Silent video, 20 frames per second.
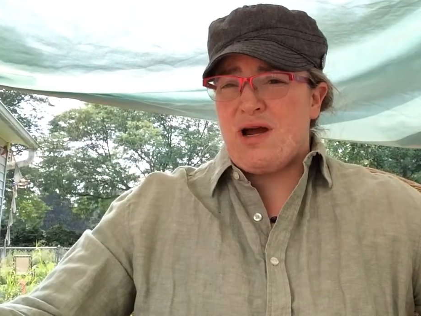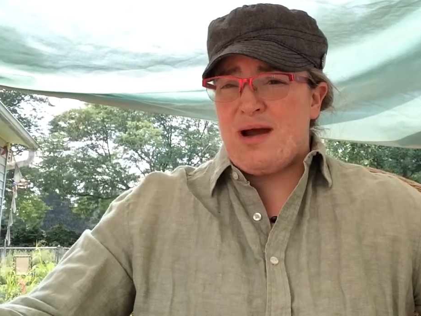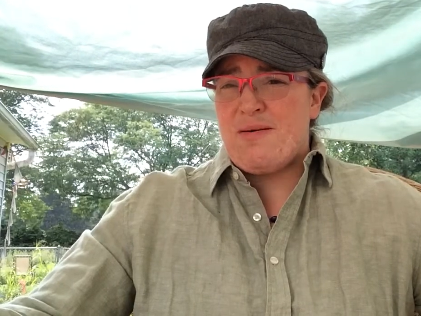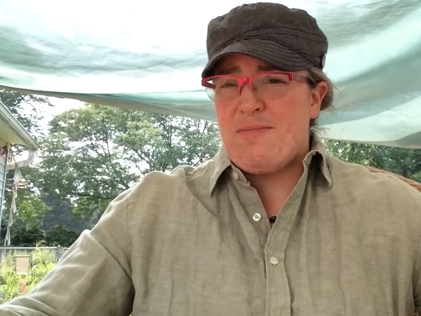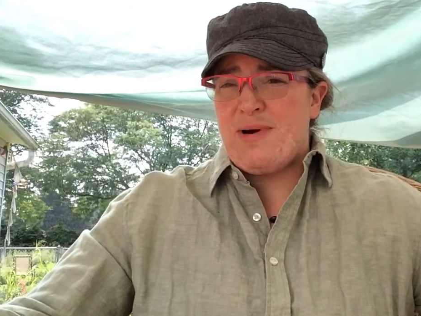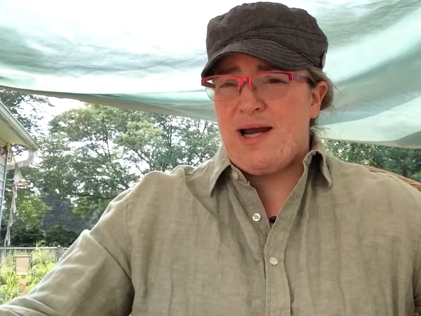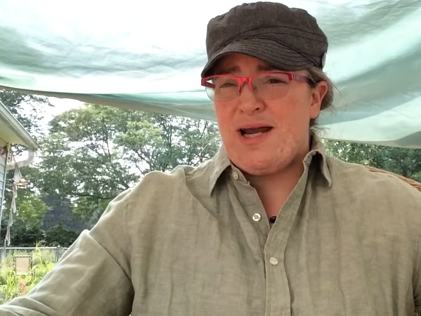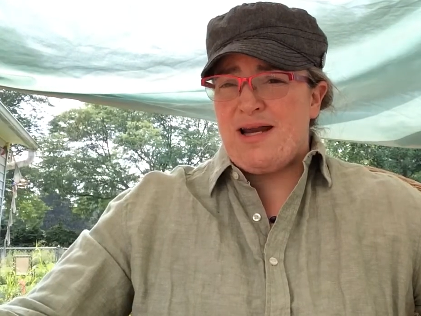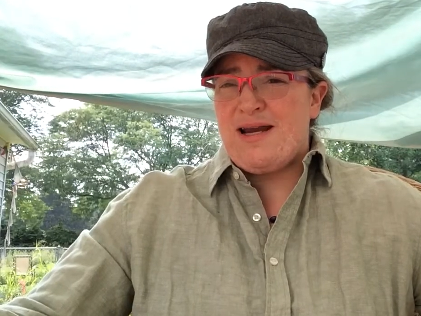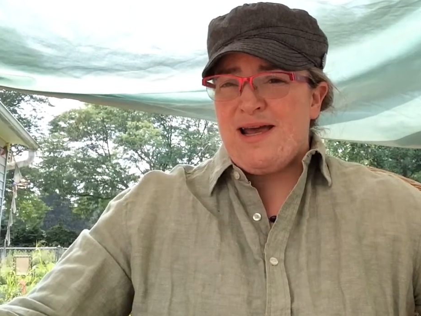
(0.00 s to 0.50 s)
I
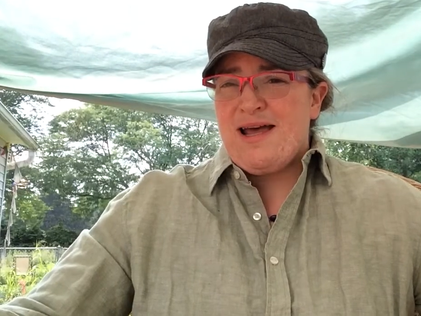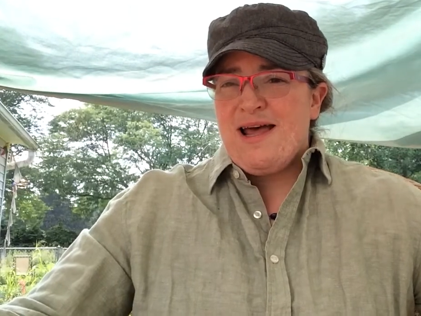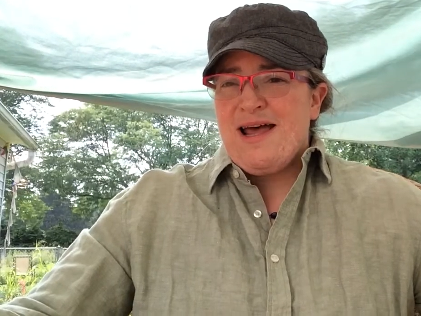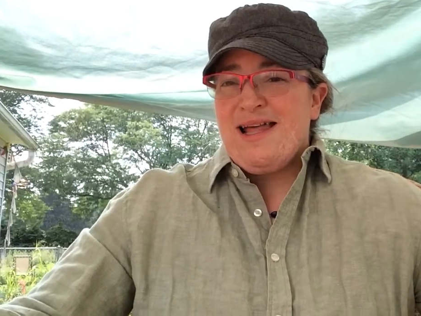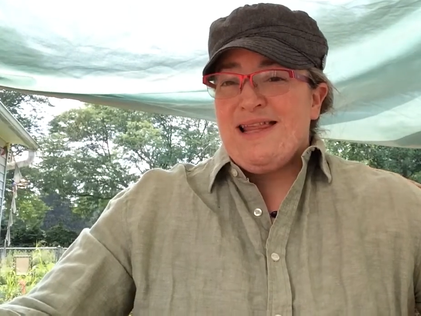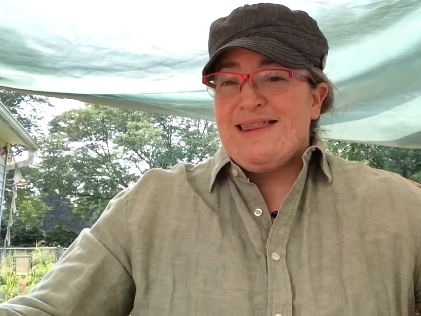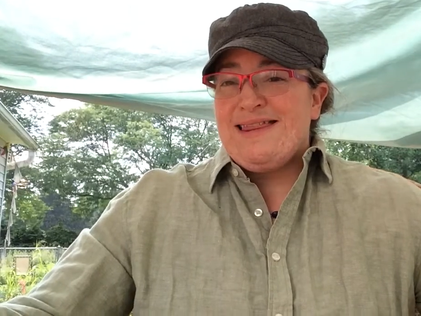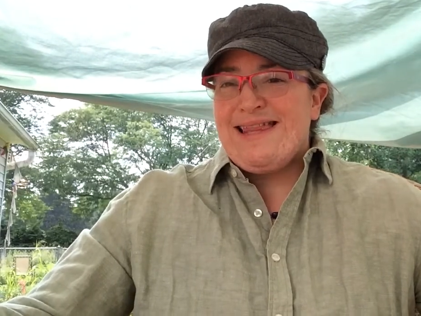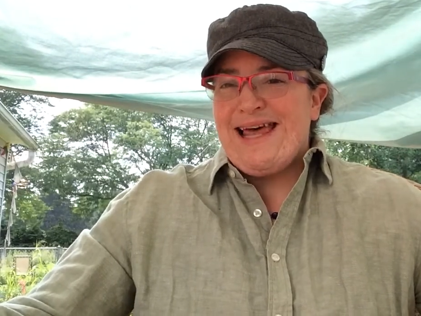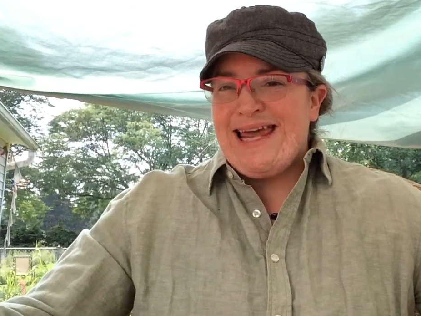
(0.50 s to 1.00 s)
might
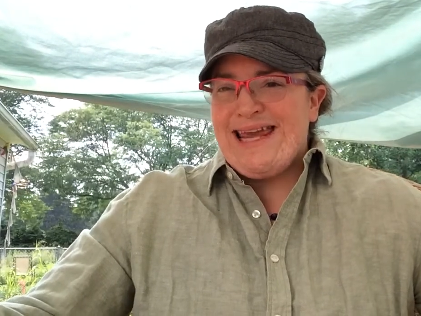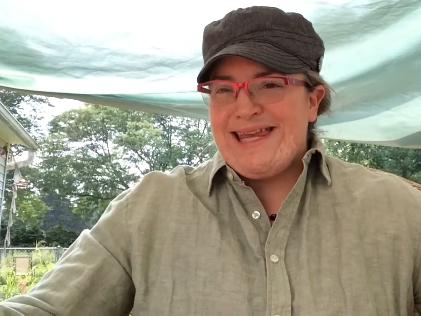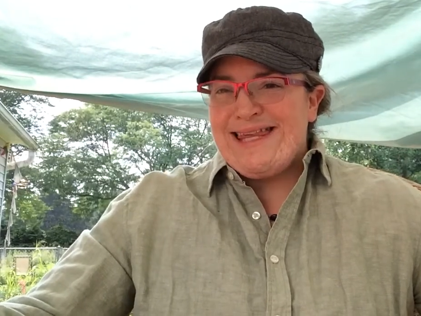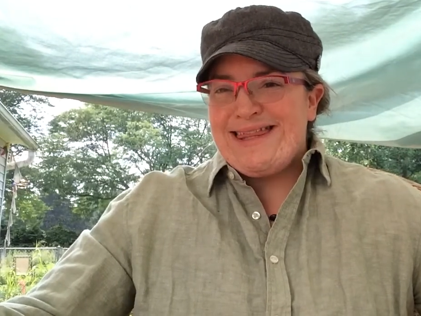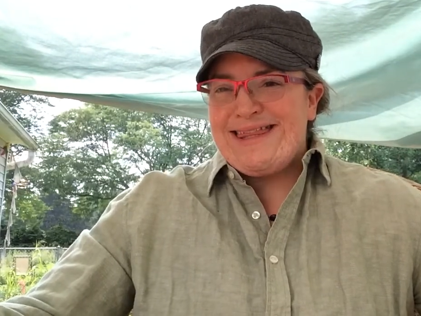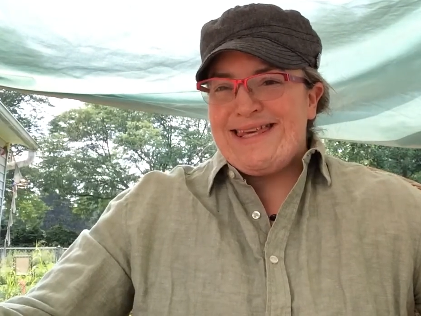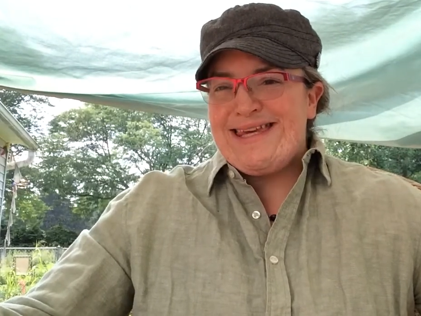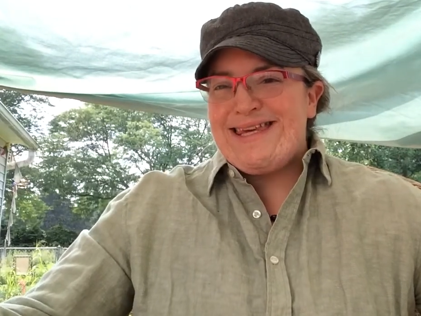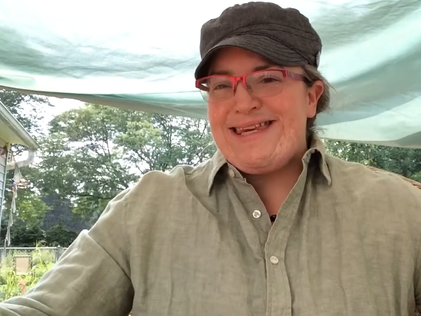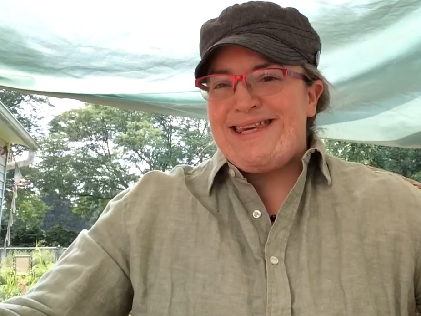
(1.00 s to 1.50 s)

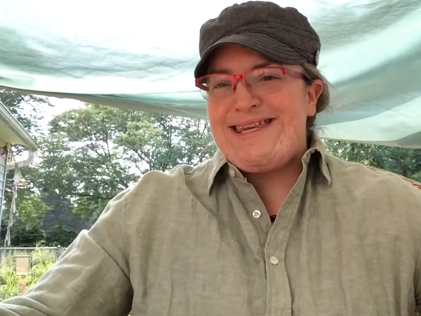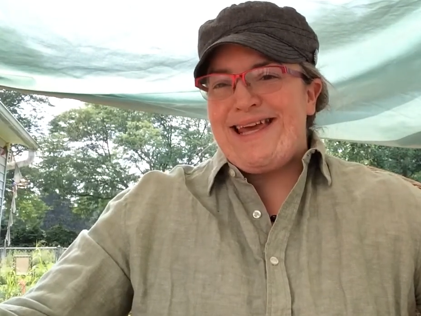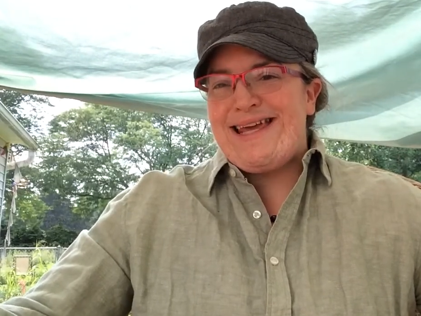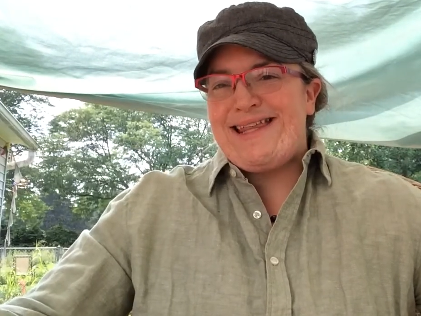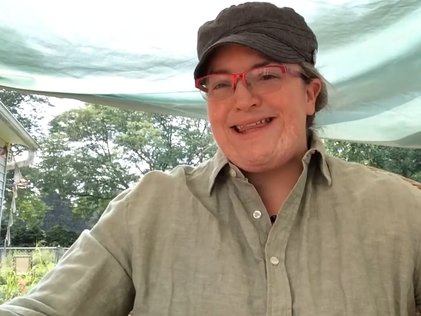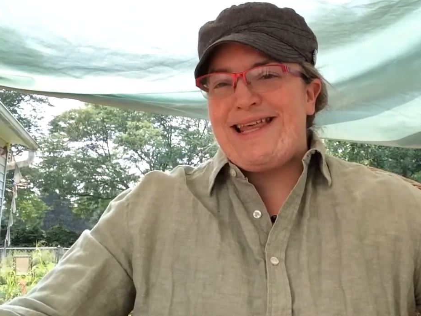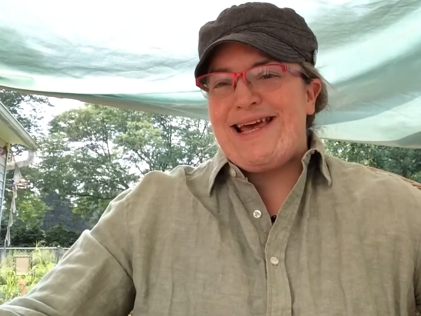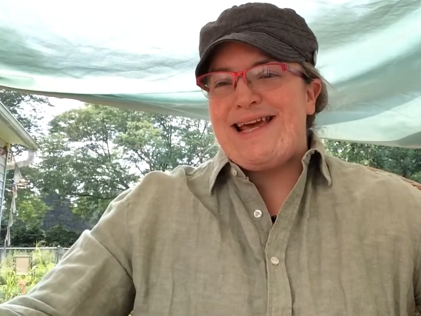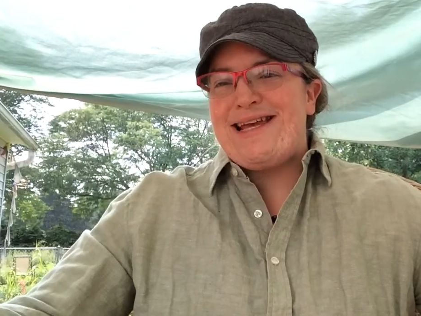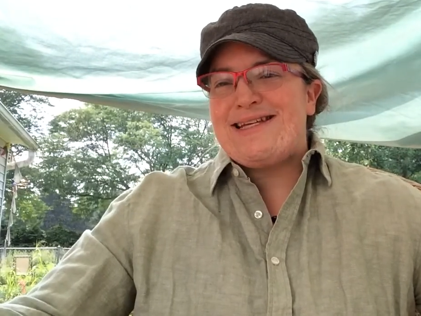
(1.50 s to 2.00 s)
lengthen
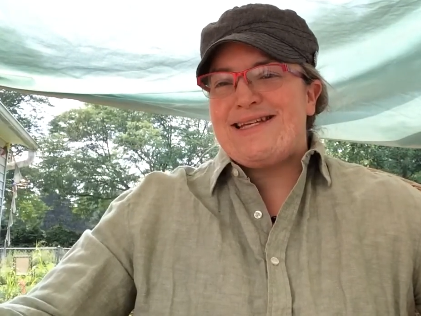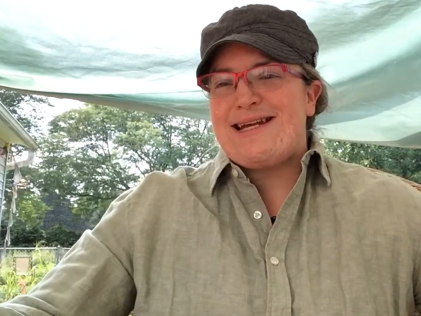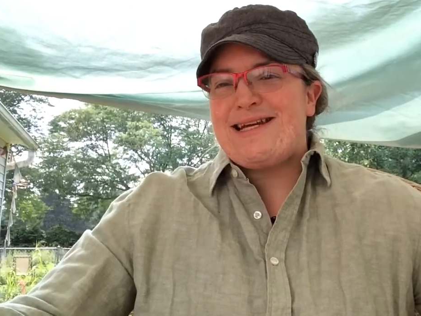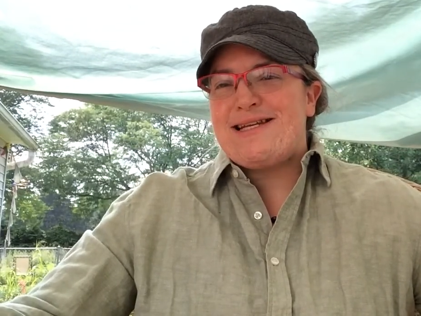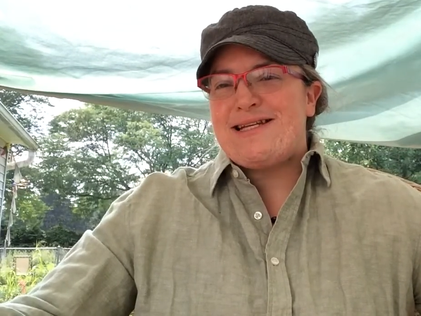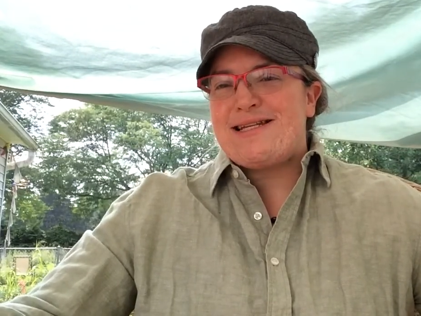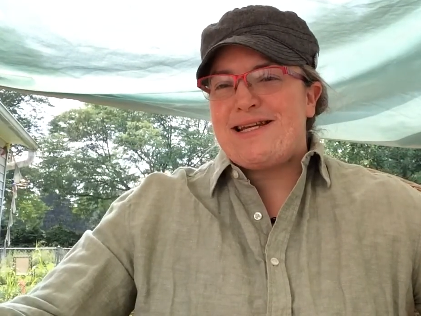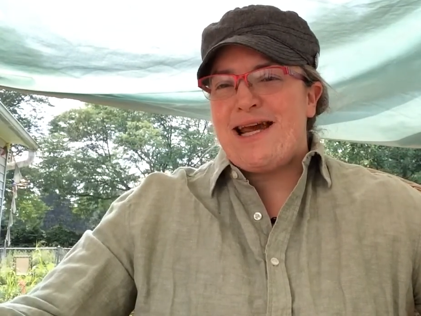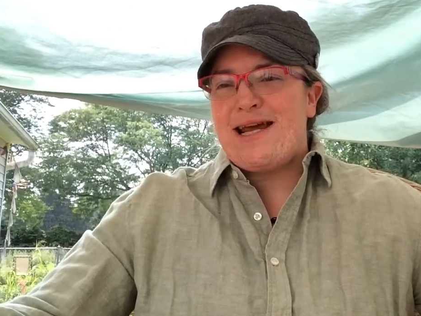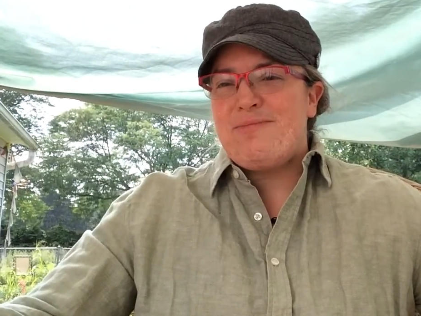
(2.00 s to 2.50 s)
deadlines on
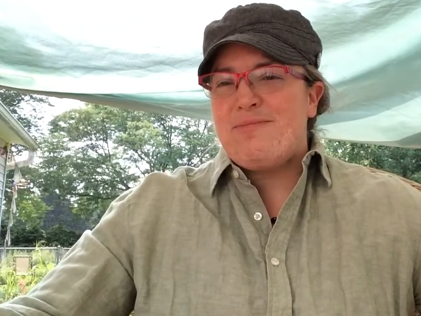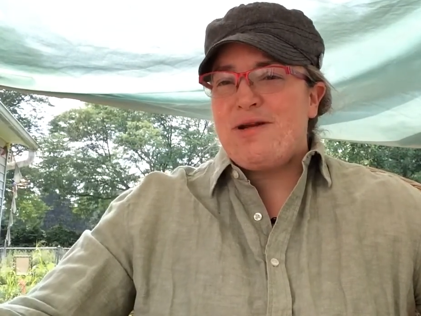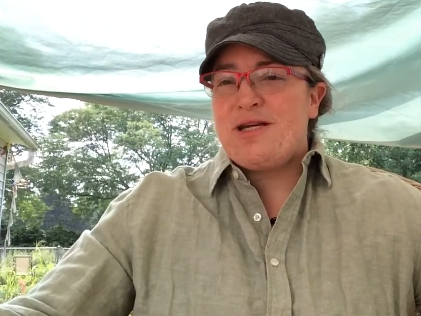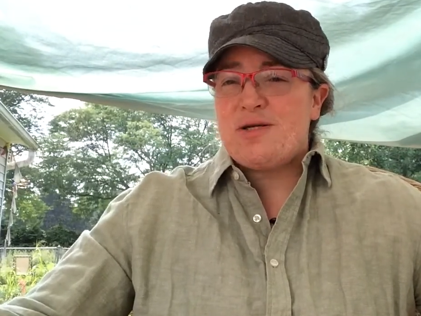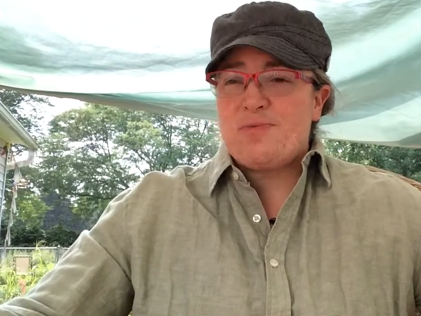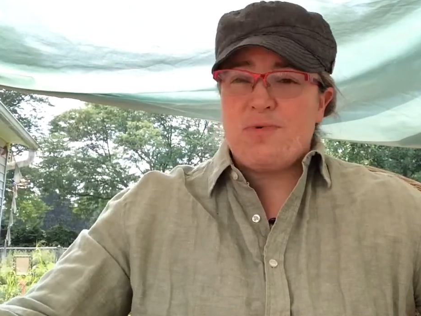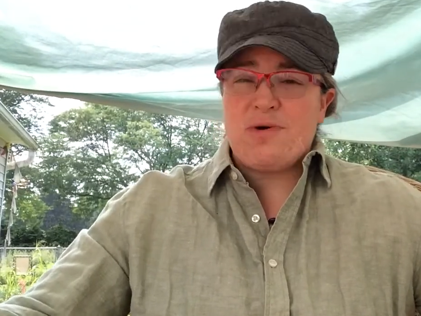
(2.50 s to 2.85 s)
assignments,